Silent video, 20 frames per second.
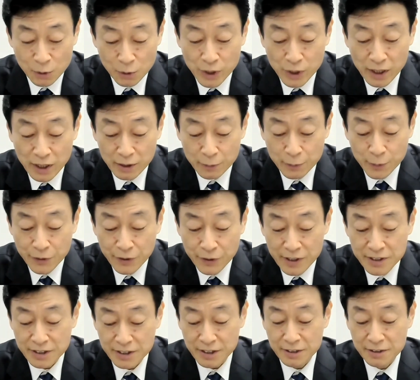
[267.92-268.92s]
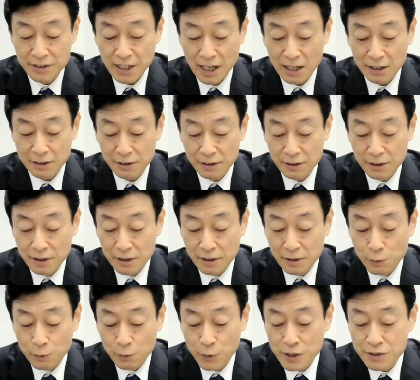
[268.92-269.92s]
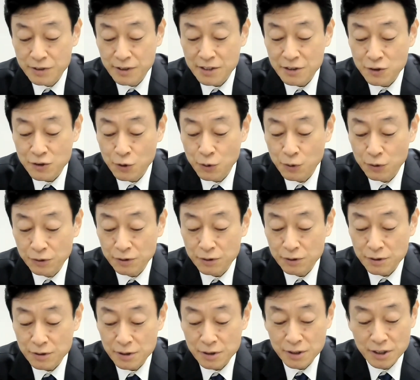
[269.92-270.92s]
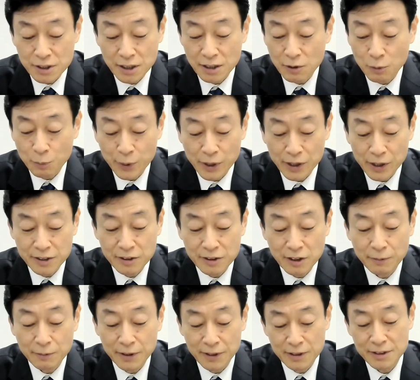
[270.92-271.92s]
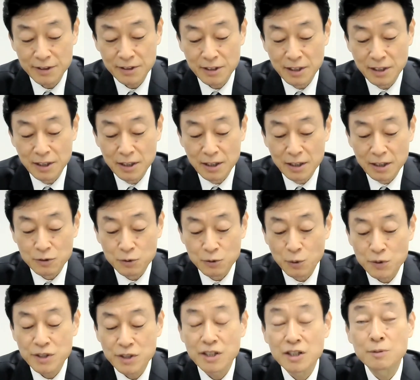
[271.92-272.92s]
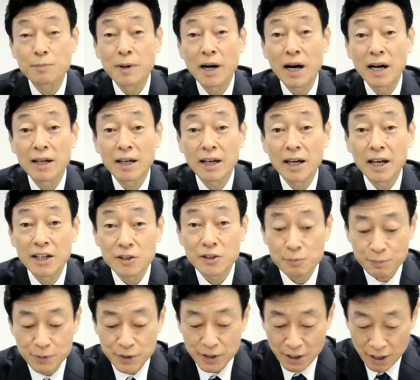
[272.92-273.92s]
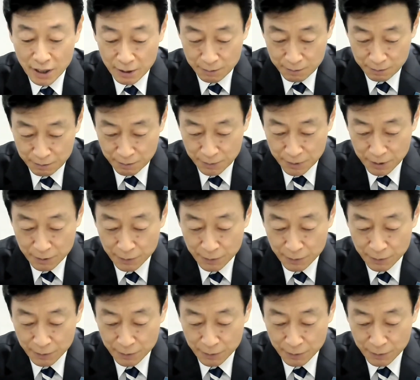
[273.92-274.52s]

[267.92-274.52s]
We are requesting that restaurants shorten their operating hours, closing by 8 p.m.